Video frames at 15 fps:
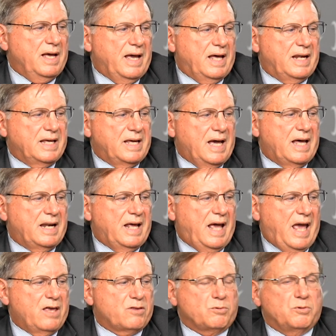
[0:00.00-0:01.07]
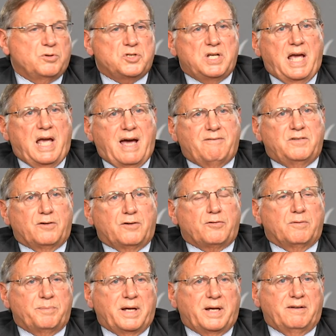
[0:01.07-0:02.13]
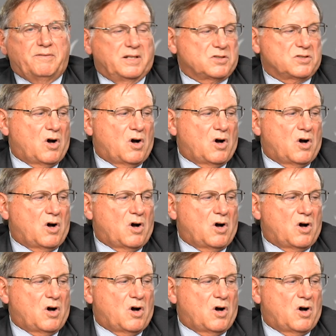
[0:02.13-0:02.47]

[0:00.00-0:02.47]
And again, A through G have different benefits.